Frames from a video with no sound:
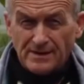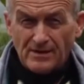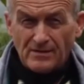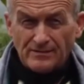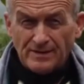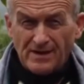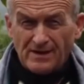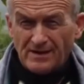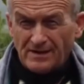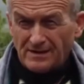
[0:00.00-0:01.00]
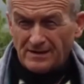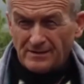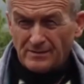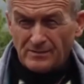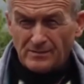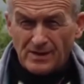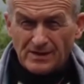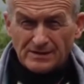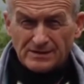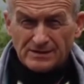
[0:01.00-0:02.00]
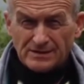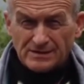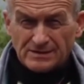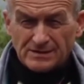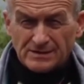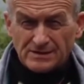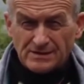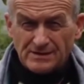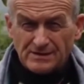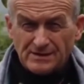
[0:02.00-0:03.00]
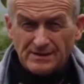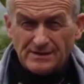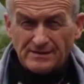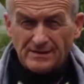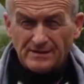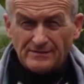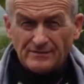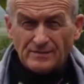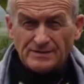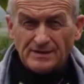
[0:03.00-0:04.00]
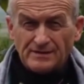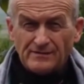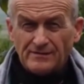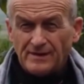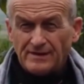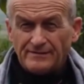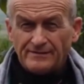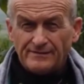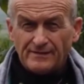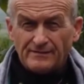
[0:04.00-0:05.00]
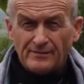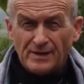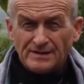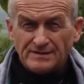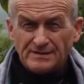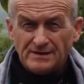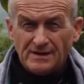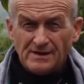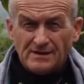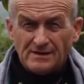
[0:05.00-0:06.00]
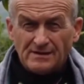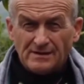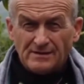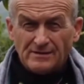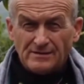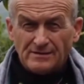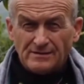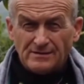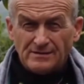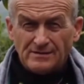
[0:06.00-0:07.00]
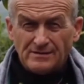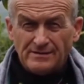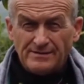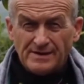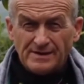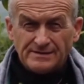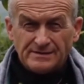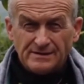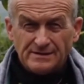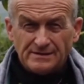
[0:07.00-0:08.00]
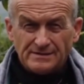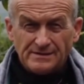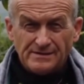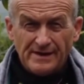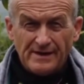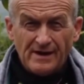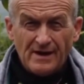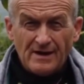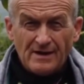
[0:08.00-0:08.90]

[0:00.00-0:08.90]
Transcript: Now we are in March, and I have no sign of life of Marcy, that she is still there.